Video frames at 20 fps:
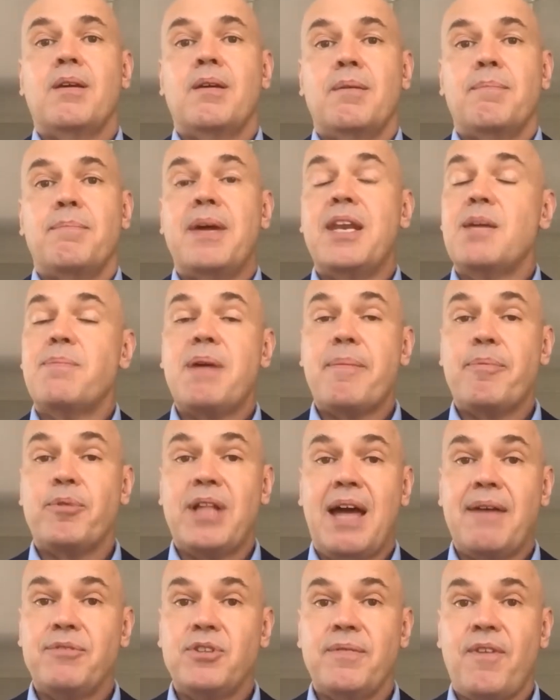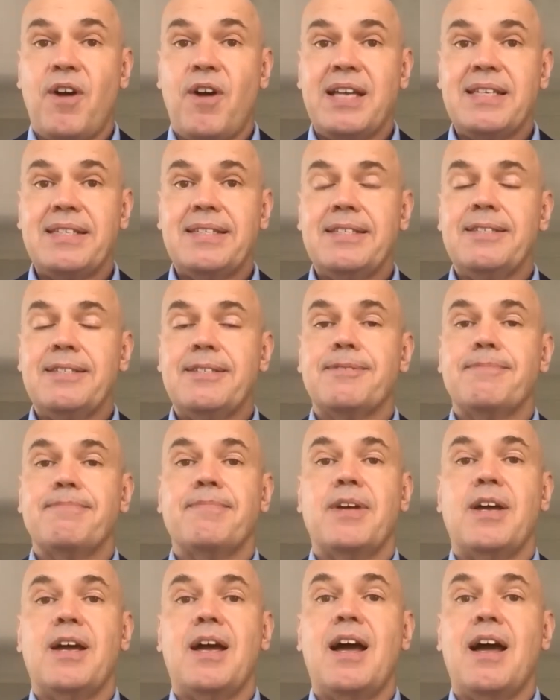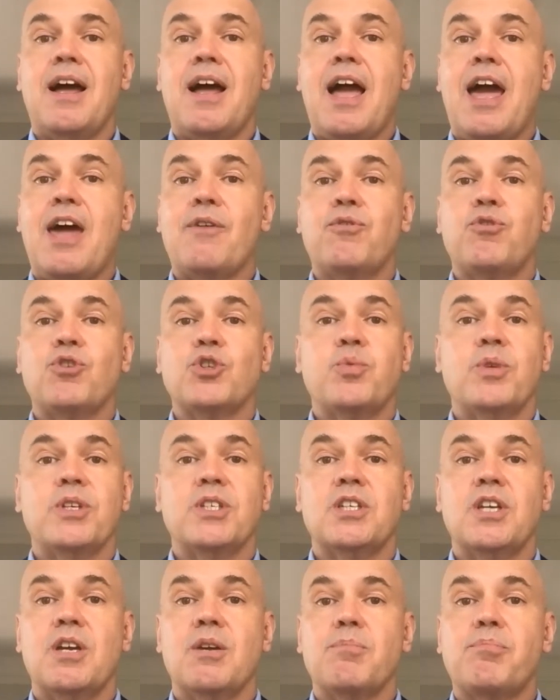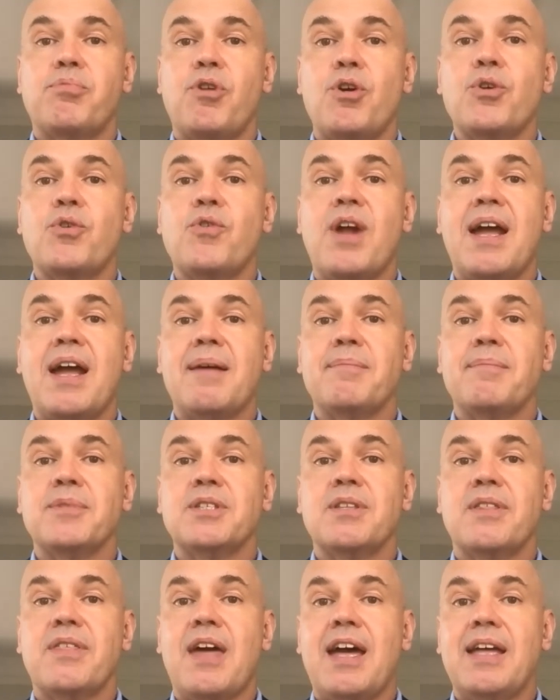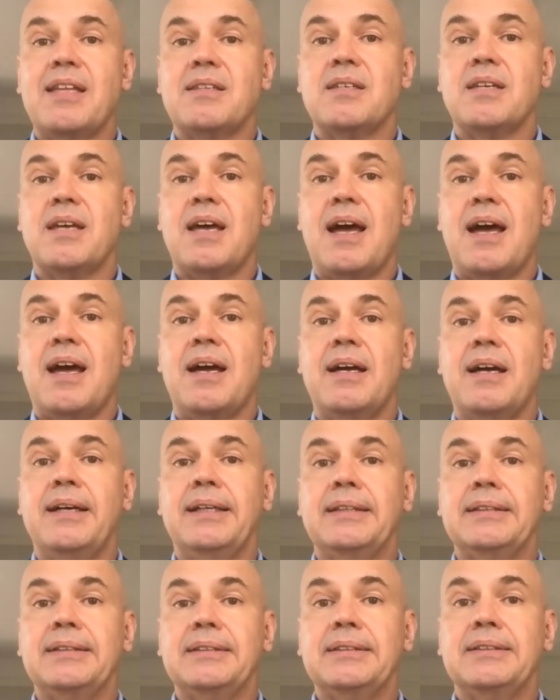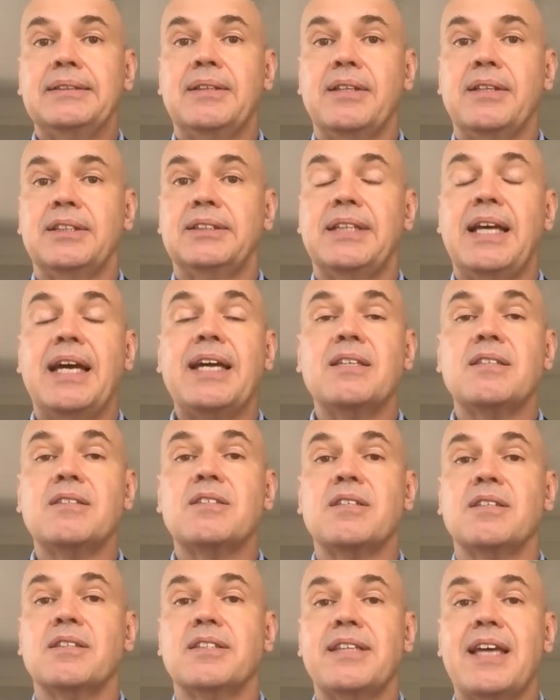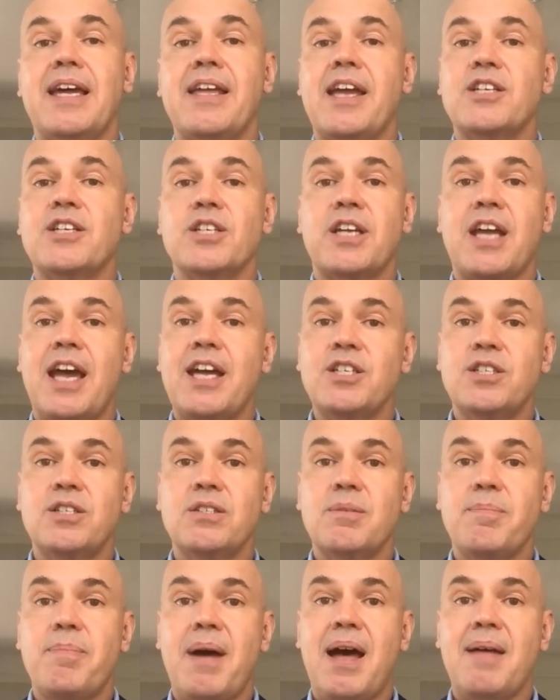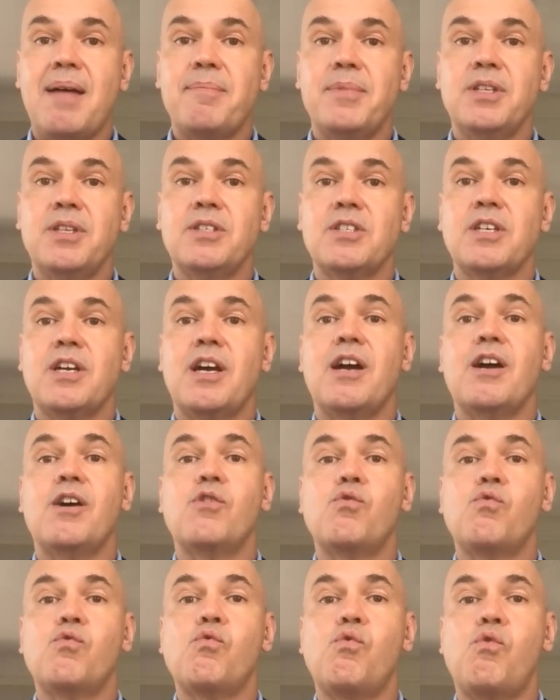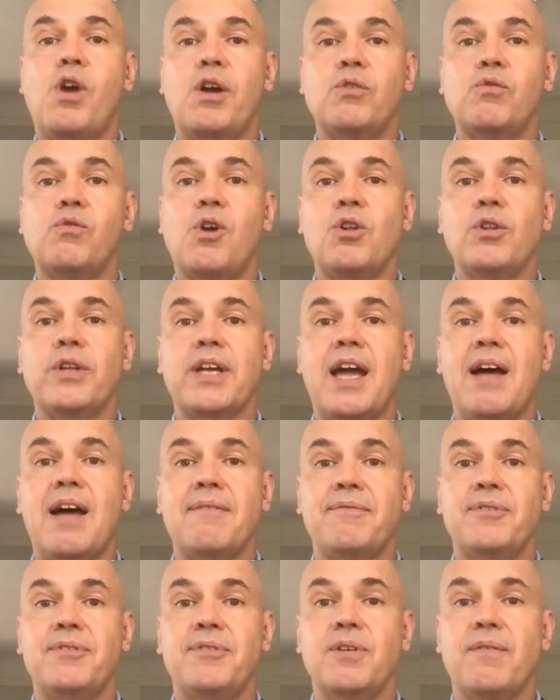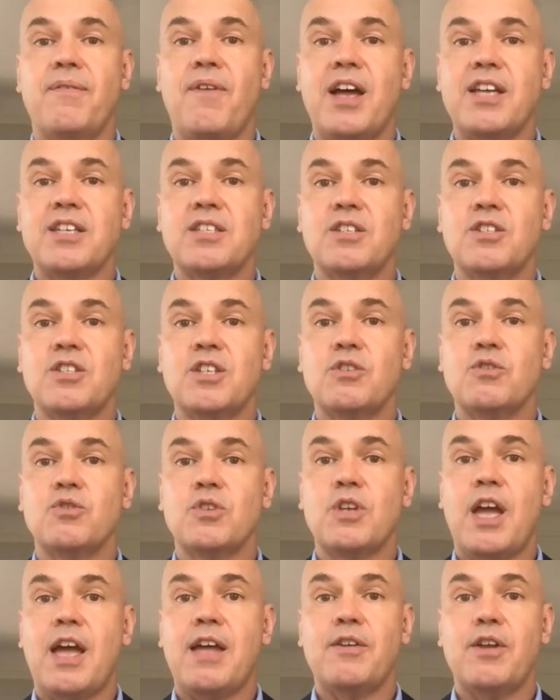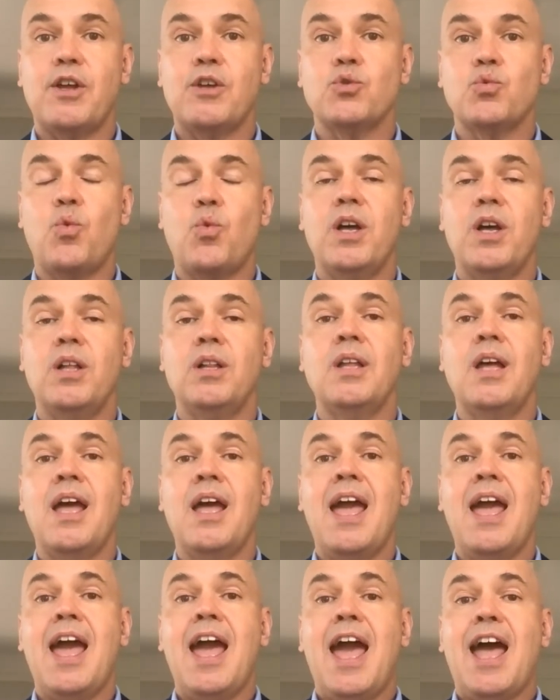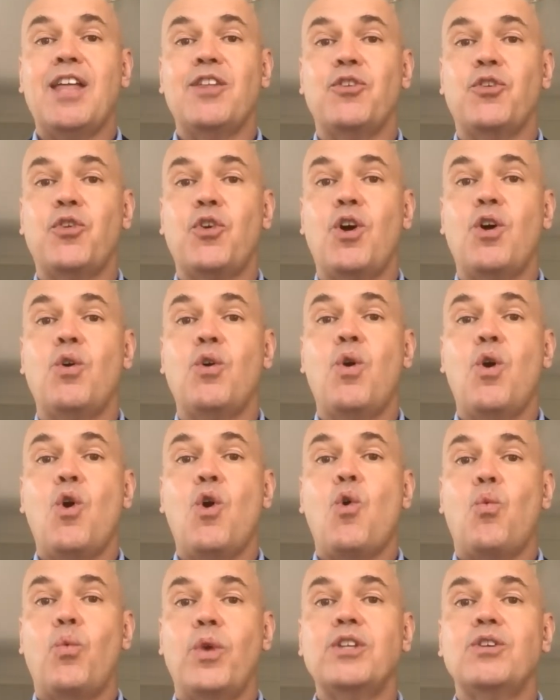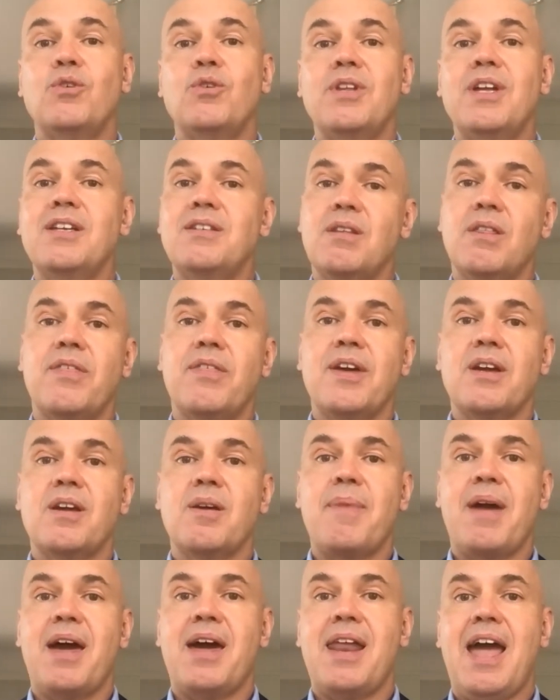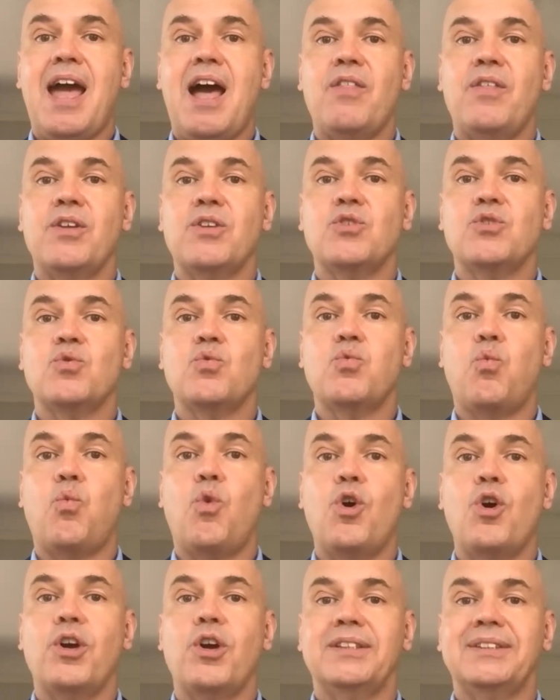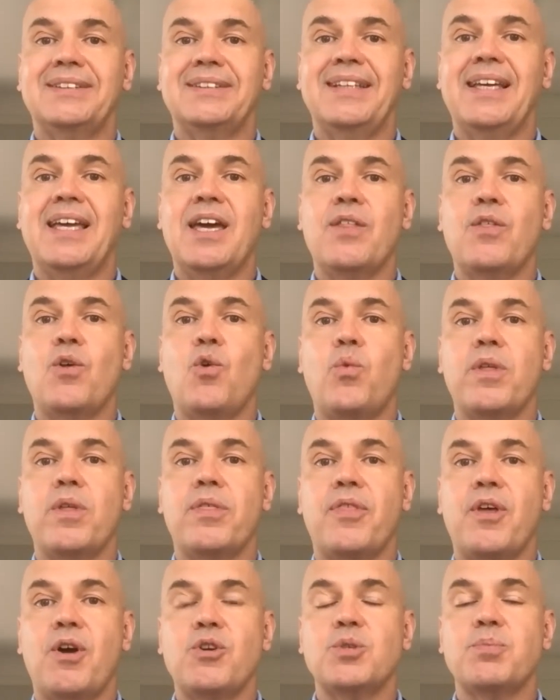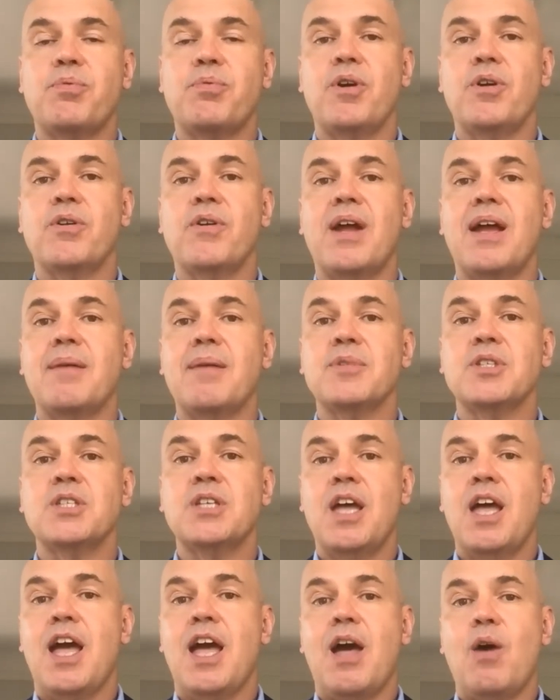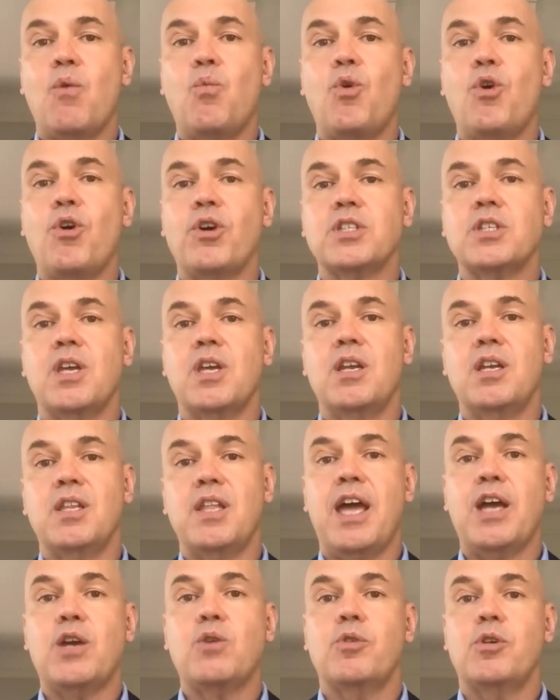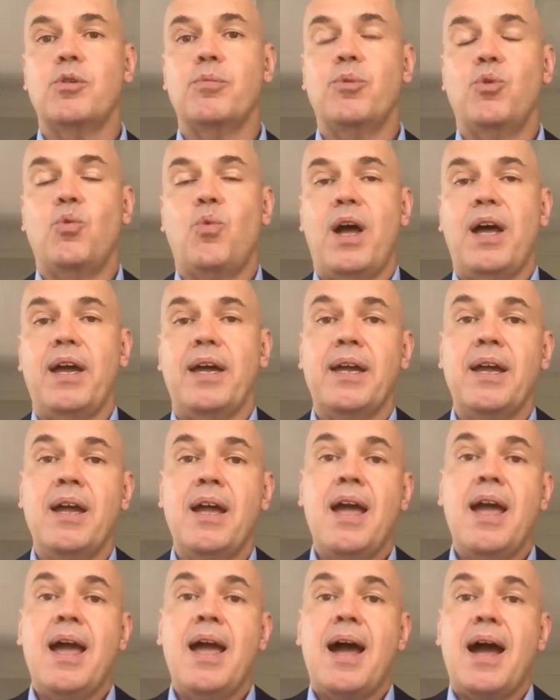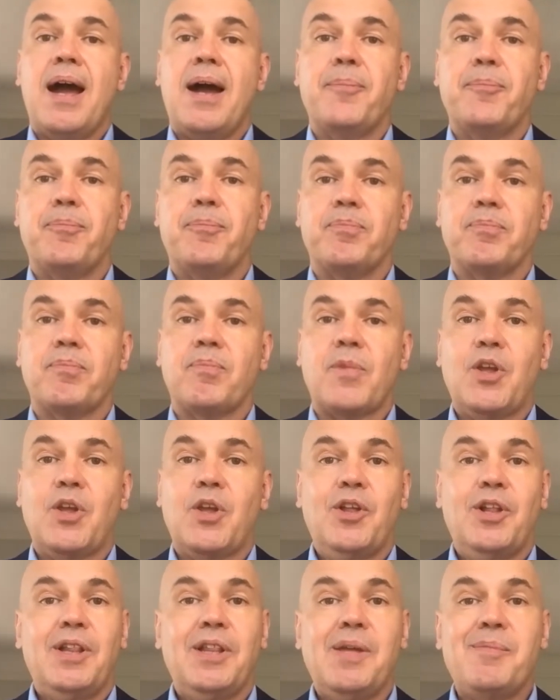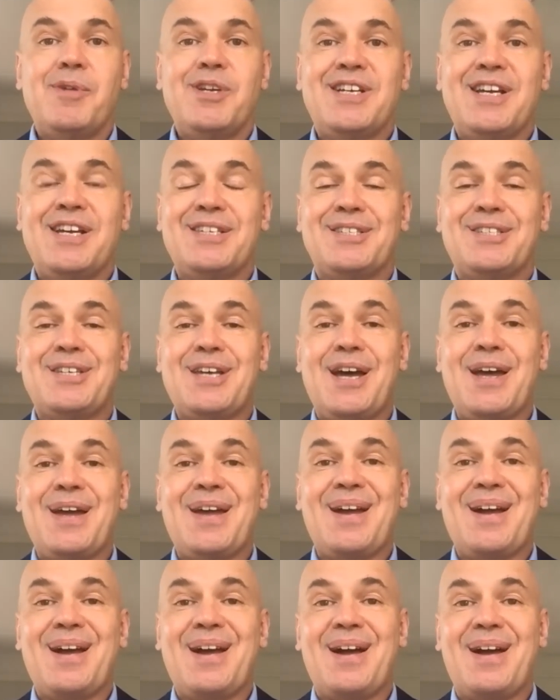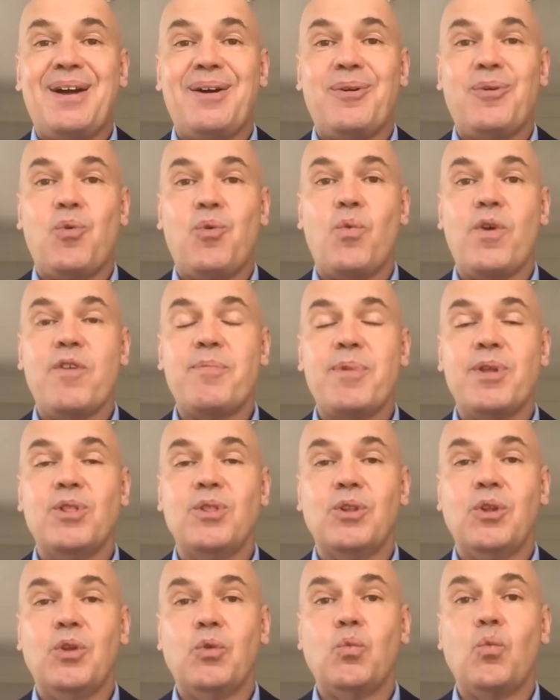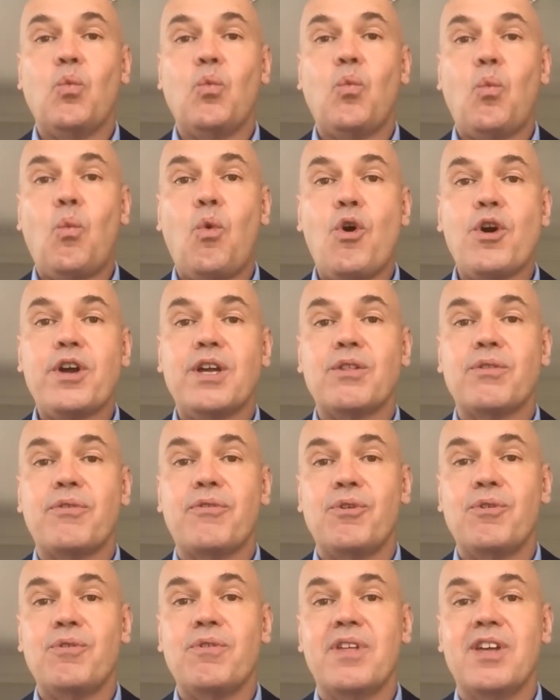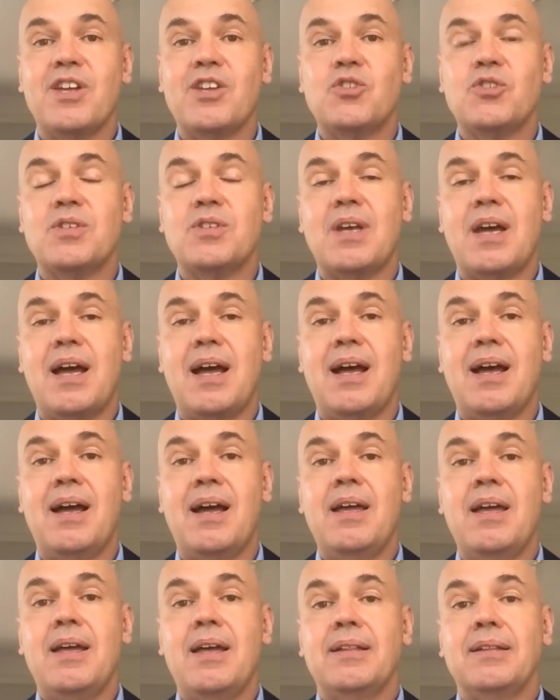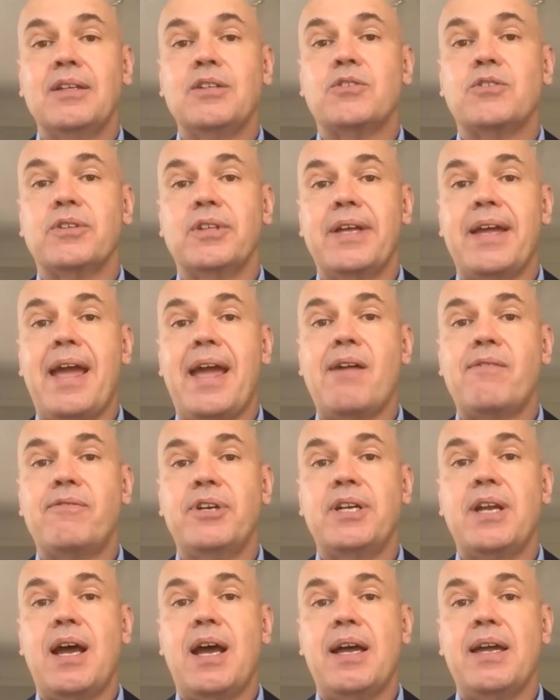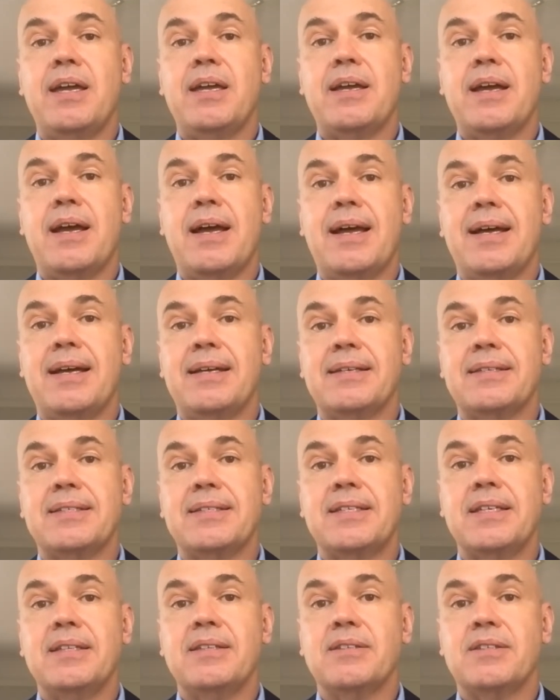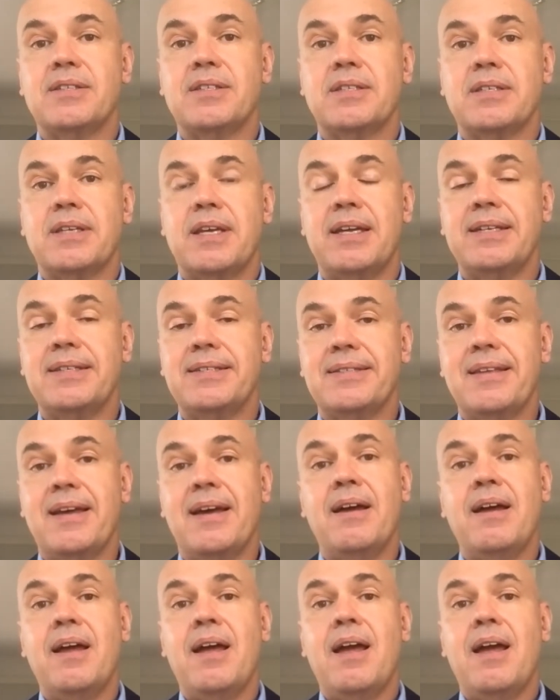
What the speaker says: many people have devices, and of course we're seeing programs that the states and state education departments are rolling out for devices as well. And so we do need to think about how this works together with those programs and works in an equitable way. Let me just say, we've been working through this literally every day since Easter.